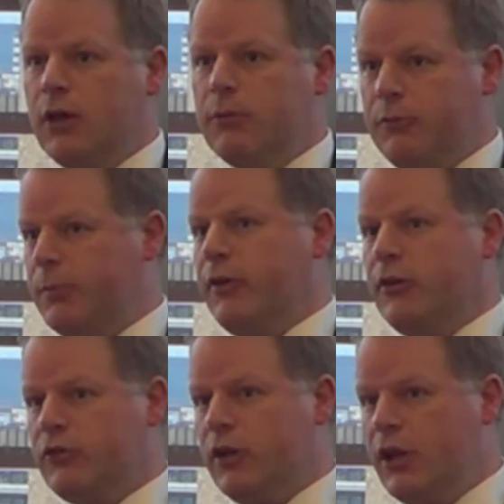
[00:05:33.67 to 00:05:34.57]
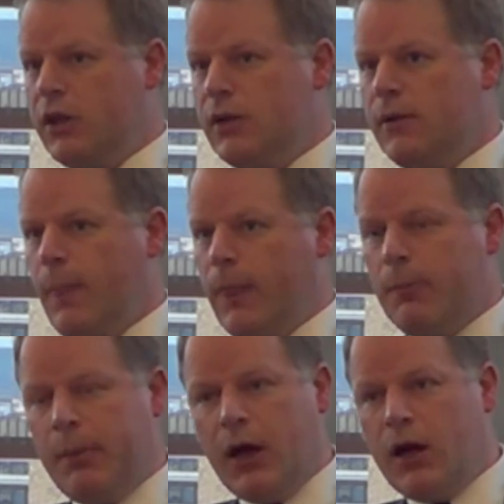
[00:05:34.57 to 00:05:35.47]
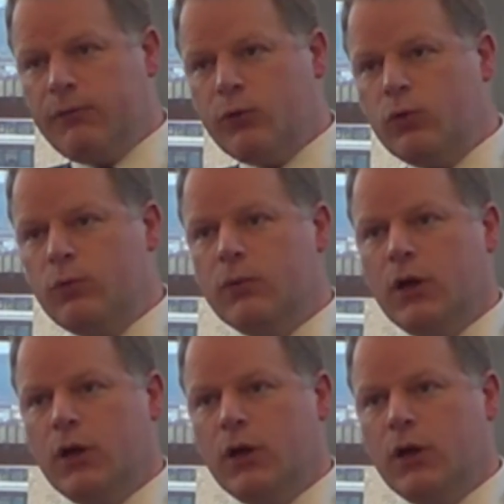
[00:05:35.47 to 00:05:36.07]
it's potentially a powerful